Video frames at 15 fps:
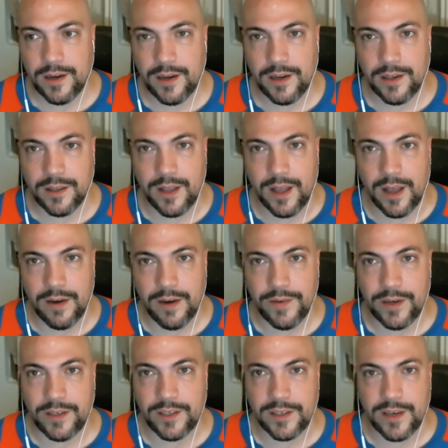a lot of
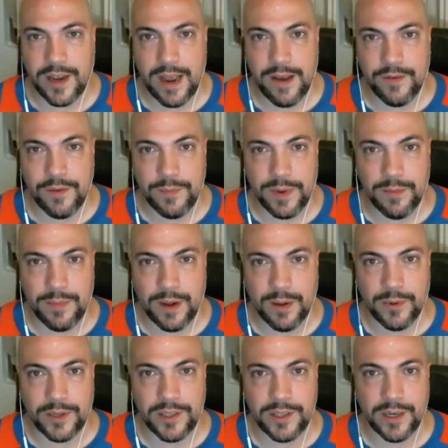it is just I haven't been
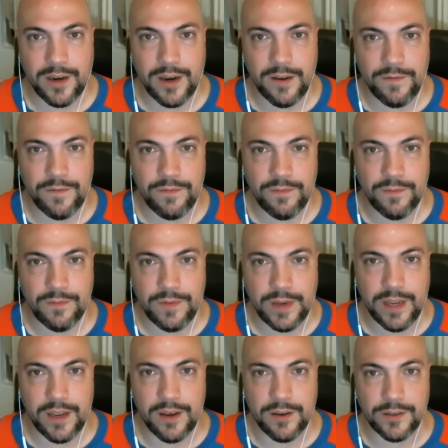publishing enough
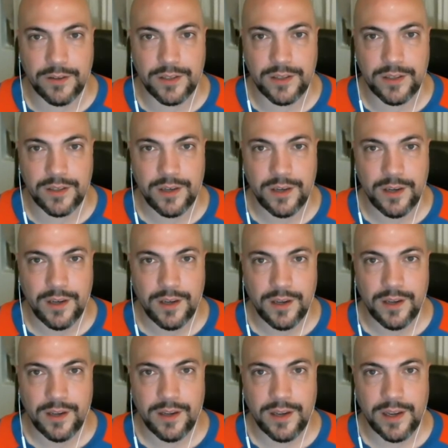videos,
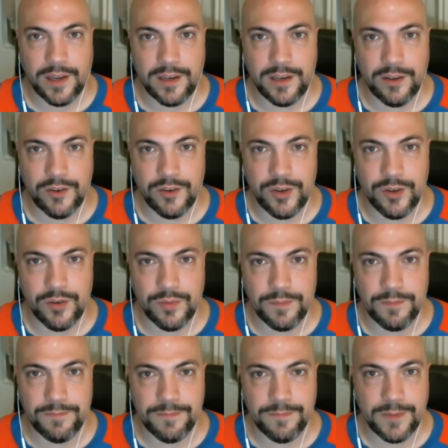and YouTube,
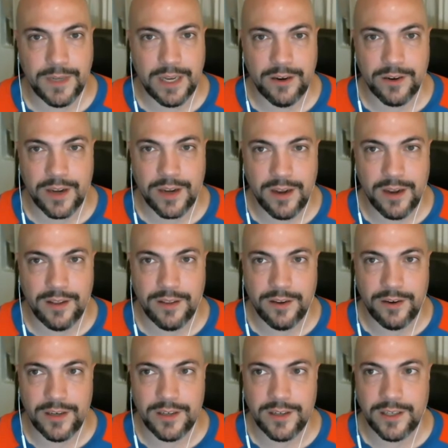you know, kind of,
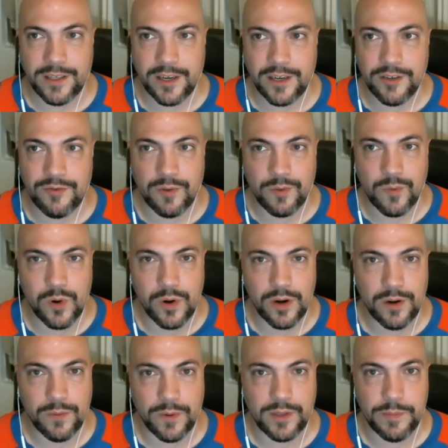there is it does
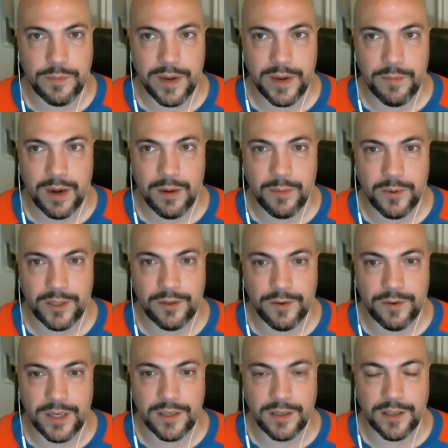reward what's been published
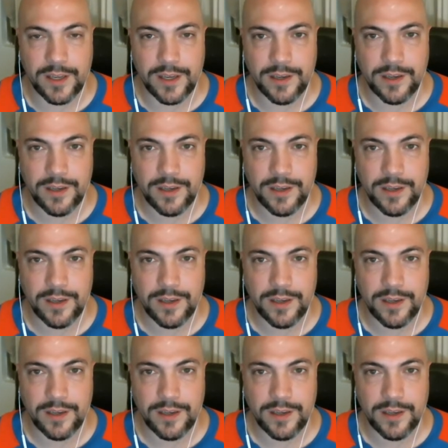recently.